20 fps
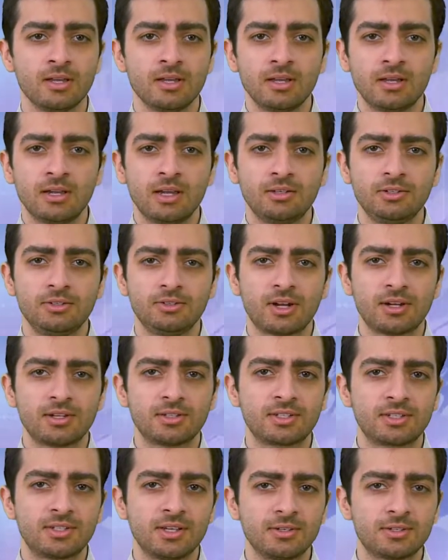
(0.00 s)
In the
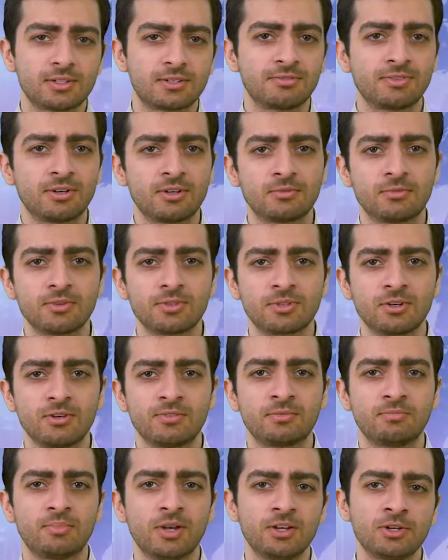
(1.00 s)
United States, the Federal
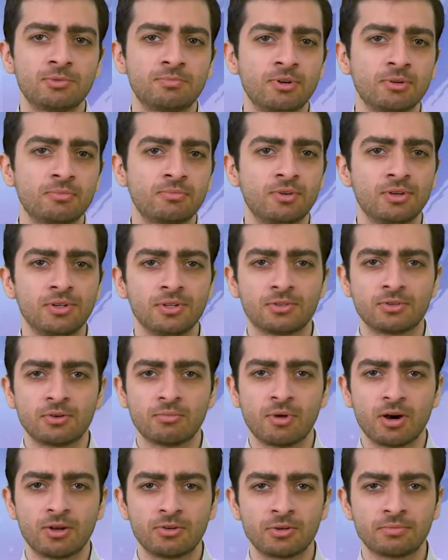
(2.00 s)
Reserve's Beige Book pointed to a
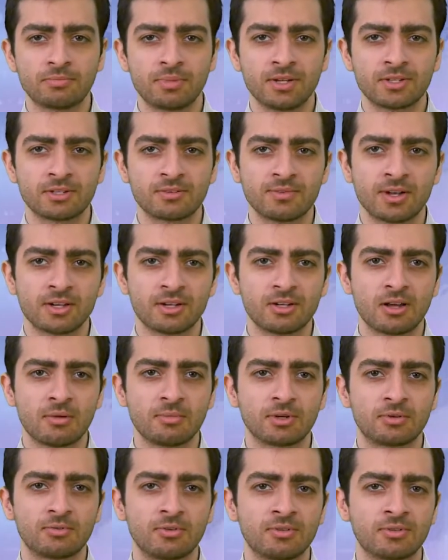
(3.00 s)
moderate pace of
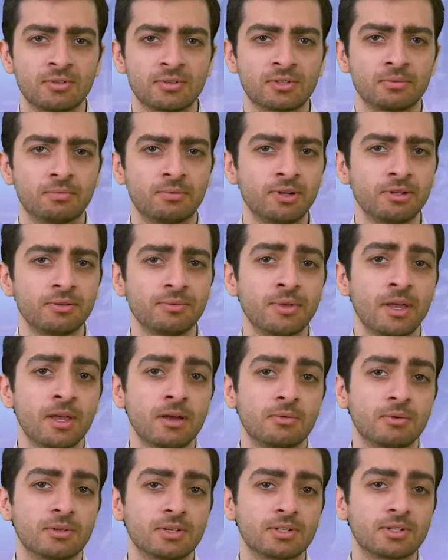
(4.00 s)
economic growth this spring,
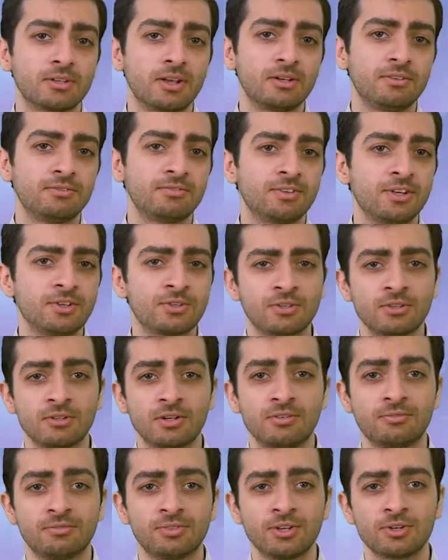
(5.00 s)
with a slight
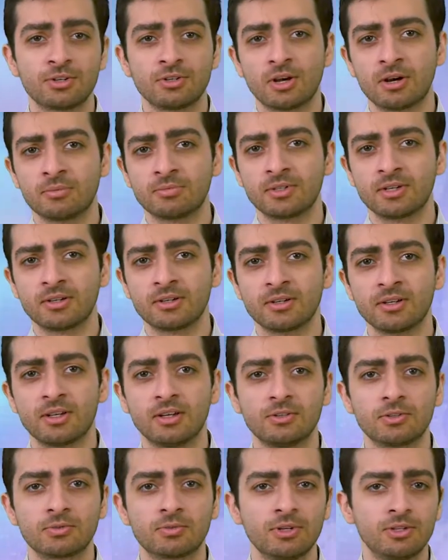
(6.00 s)
inflation uptick
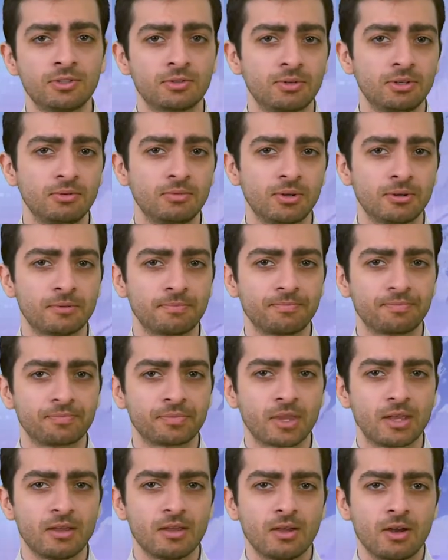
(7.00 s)
in 2021.
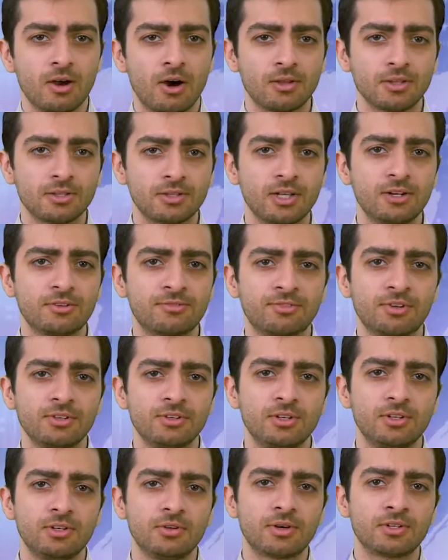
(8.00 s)
On the data front,
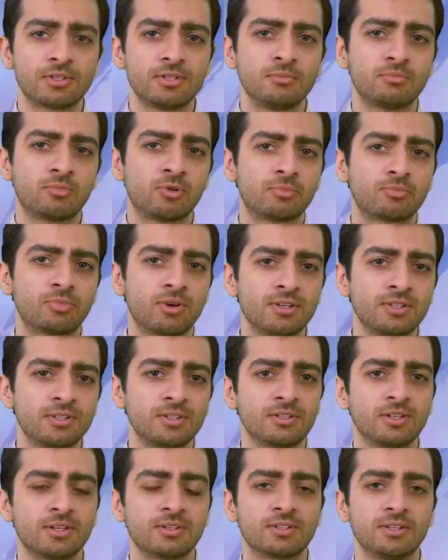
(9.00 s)
the U.S. Import Price
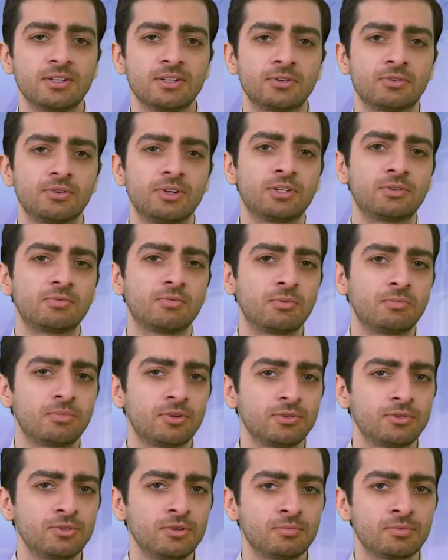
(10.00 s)
Index increased
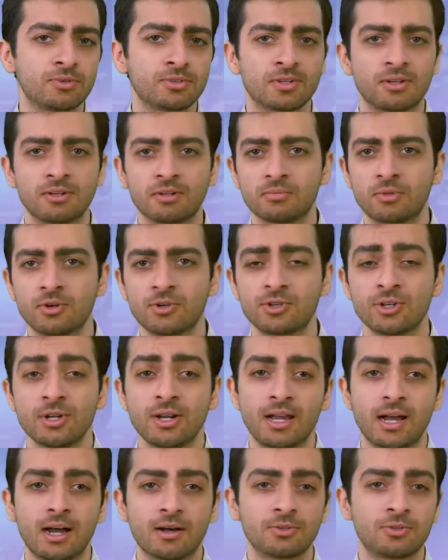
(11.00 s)
1.2% in March,
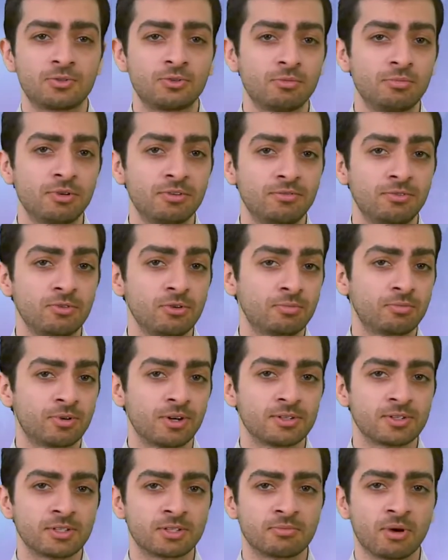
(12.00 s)
outstripping fuel
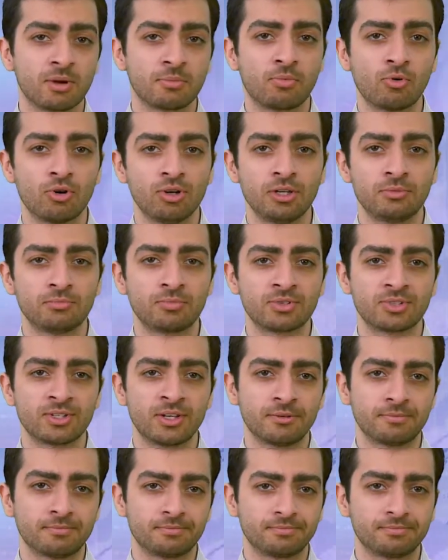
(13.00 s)
prices by
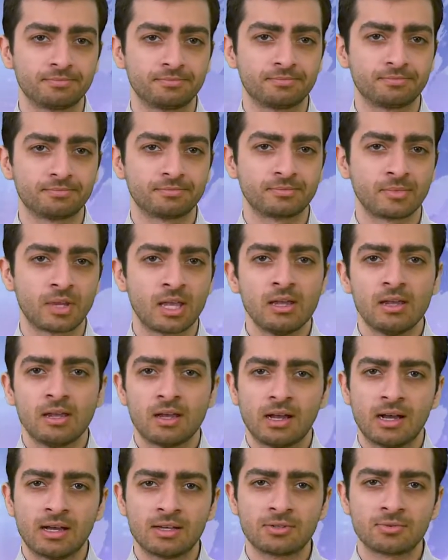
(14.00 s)
0.8%.
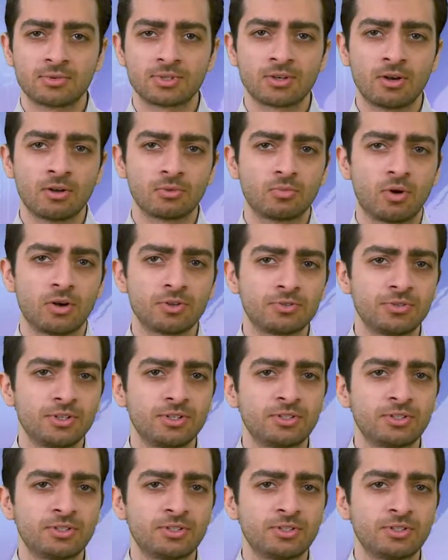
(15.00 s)
As a result, Wall Street